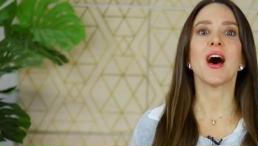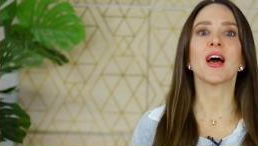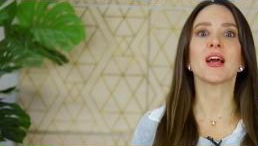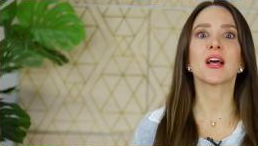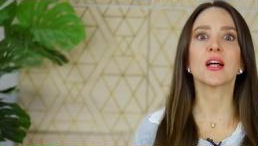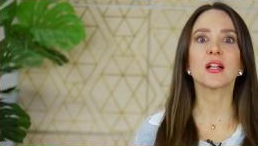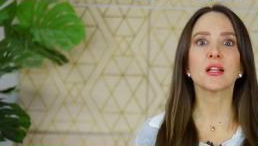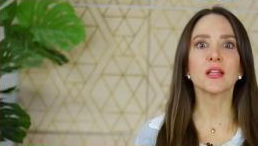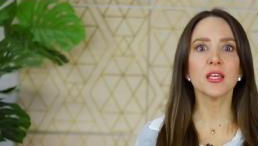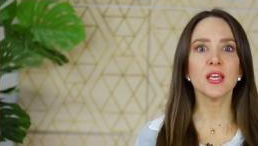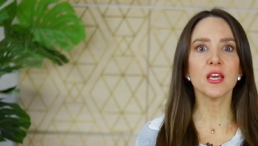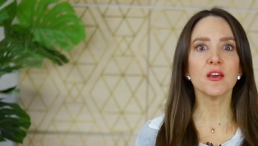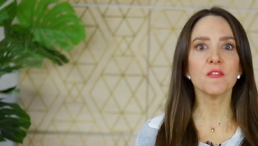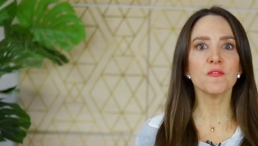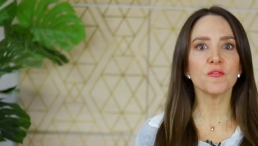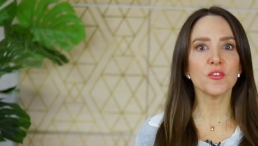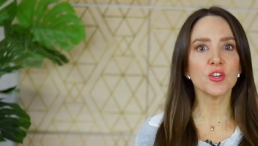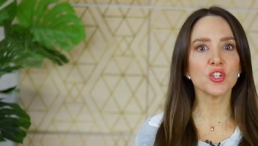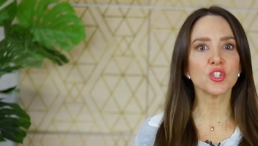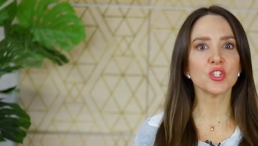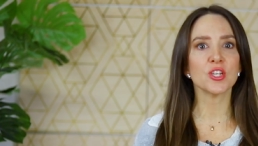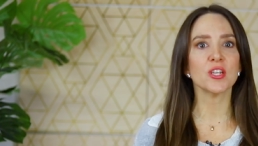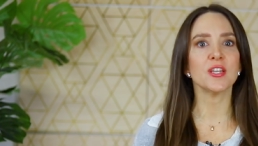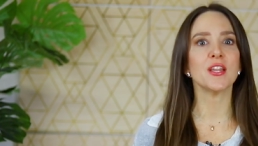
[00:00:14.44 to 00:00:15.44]
A clear
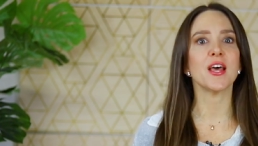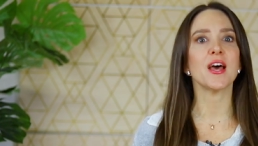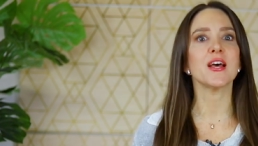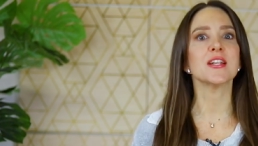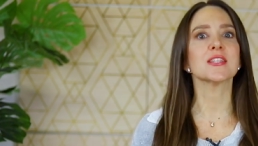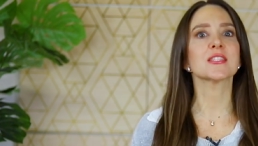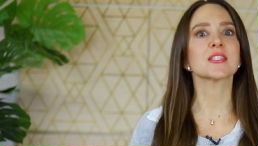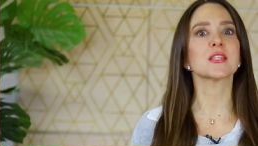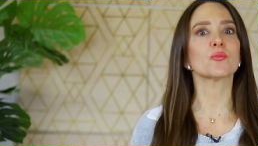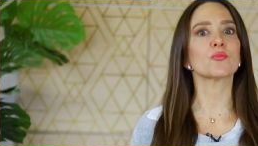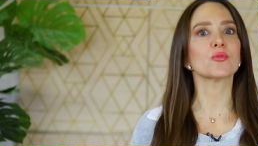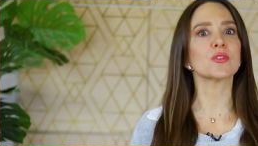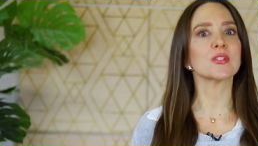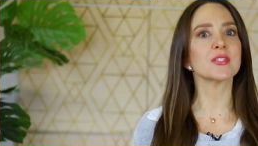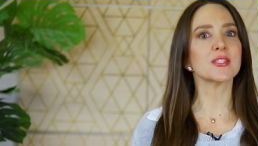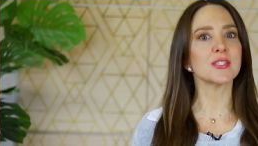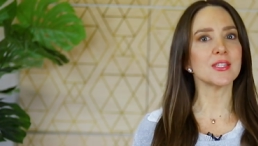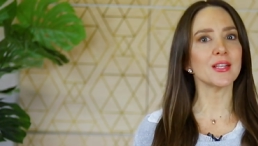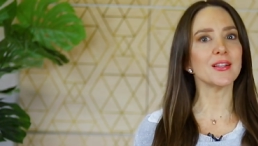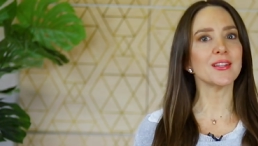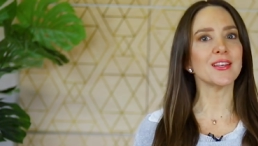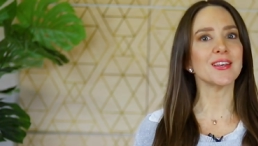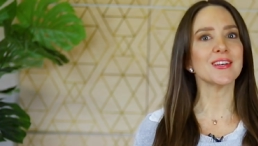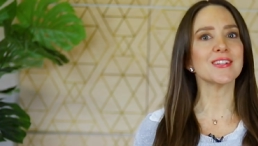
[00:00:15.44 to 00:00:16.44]
vision and some
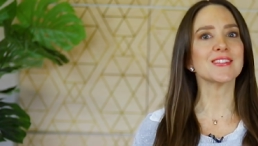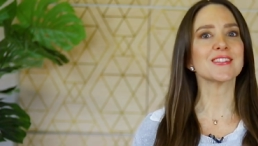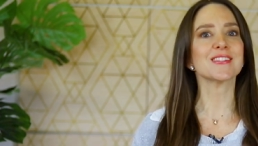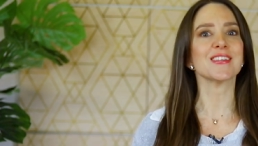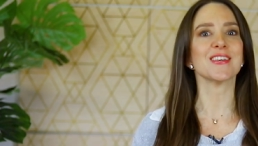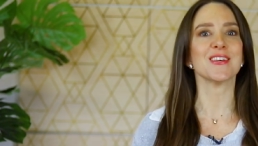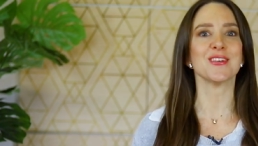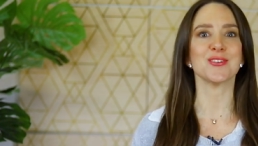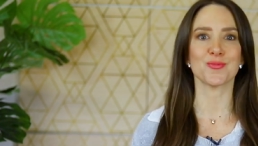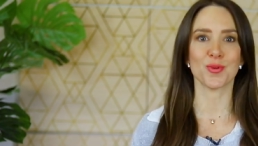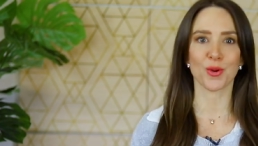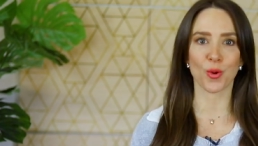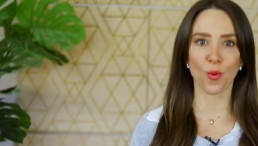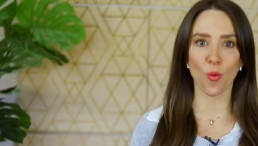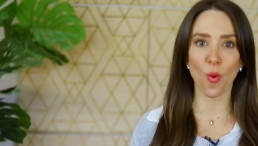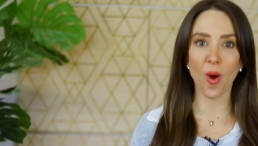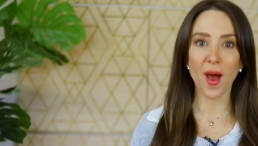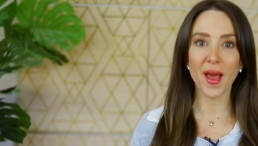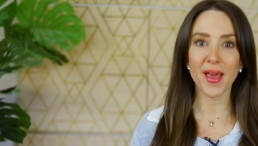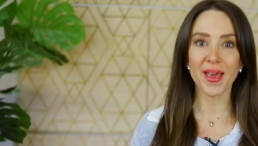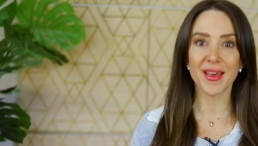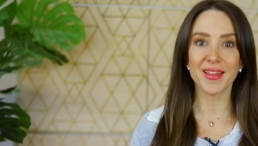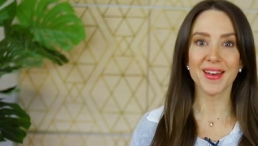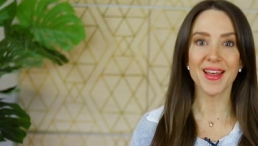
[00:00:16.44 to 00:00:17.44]
resilience is
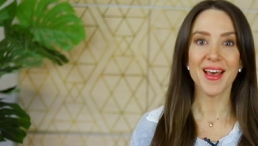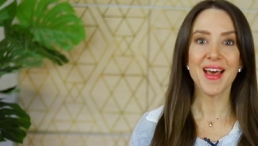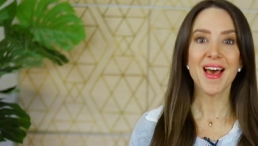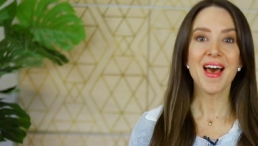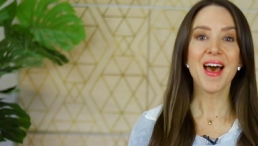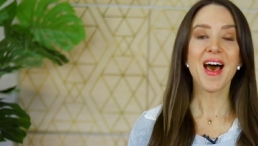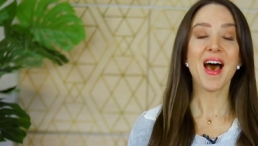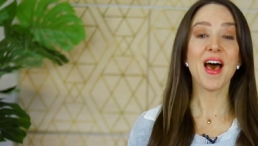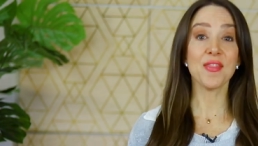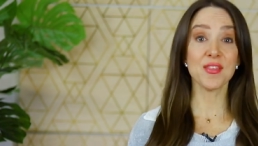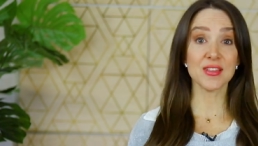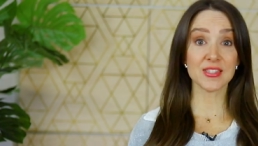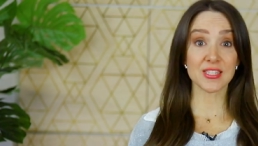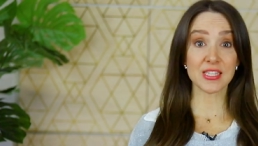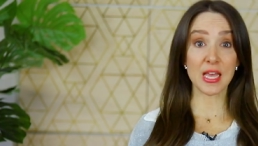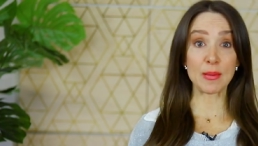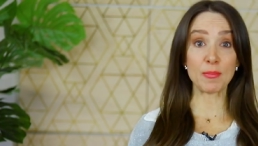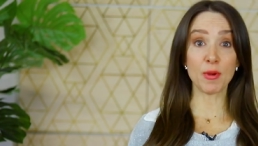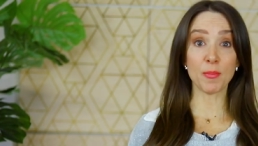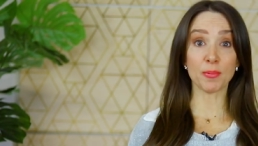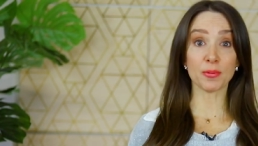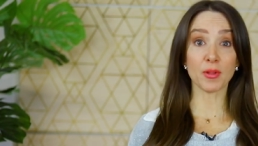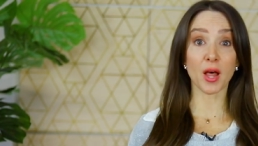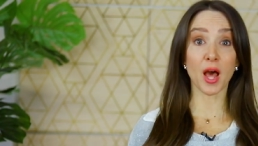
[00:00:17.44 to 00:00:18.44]
required, and the
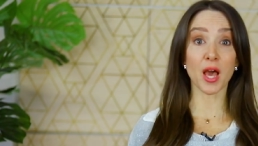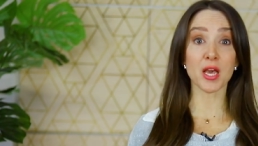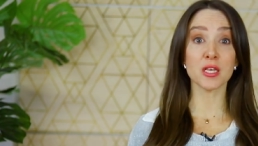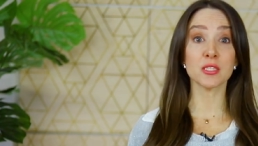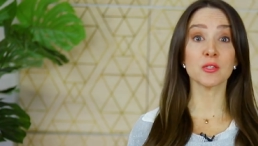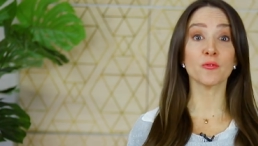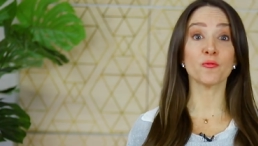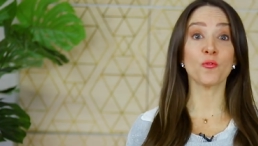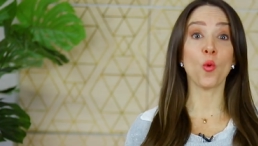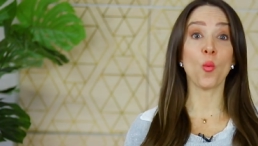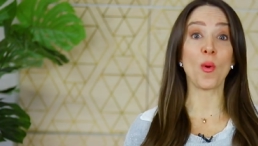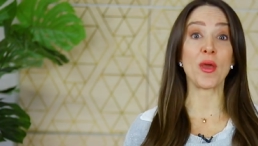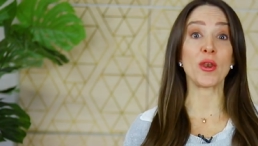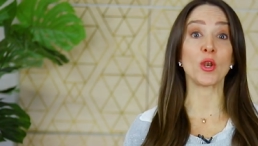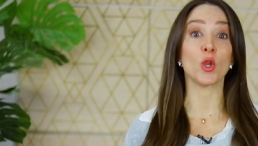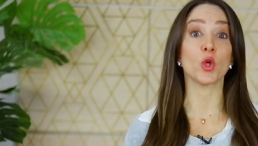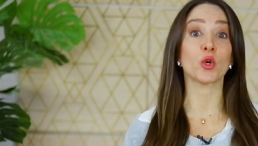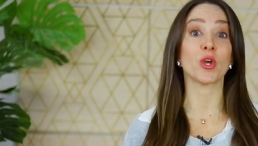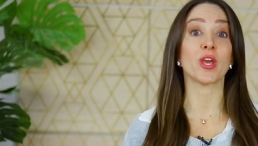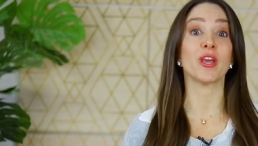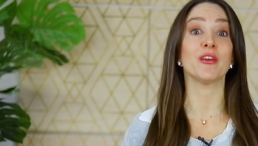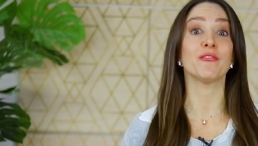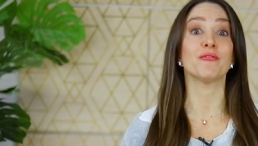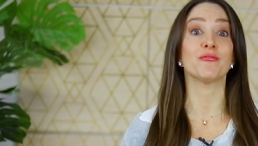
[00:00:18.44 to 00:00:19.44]
same applies for when
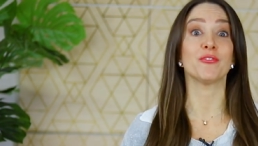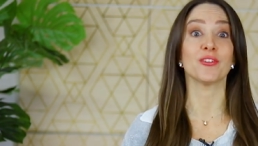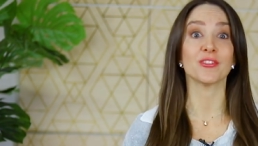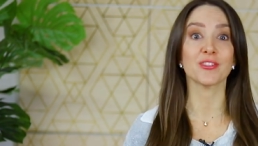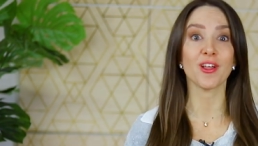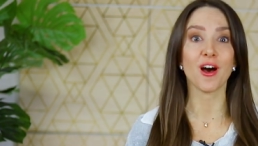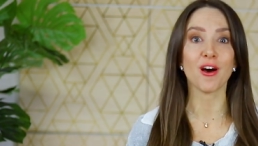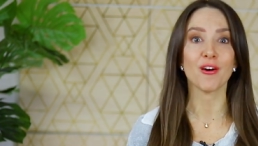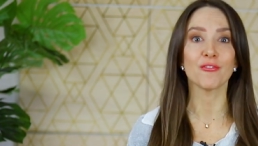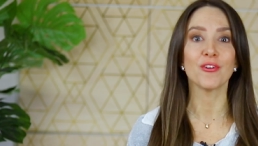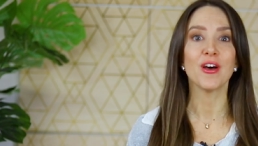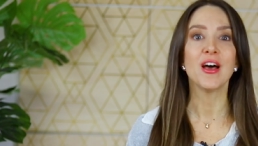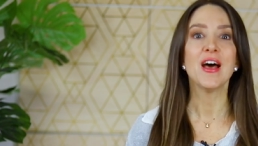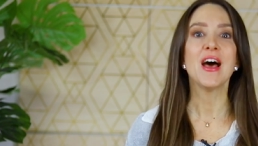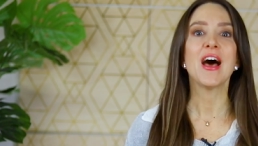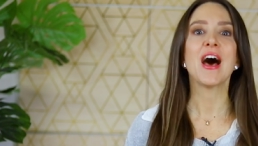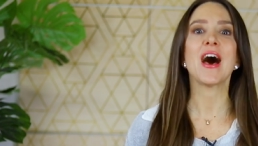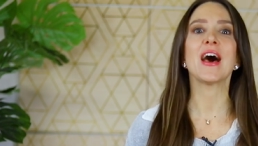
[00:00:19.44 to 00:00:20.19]
looking for love.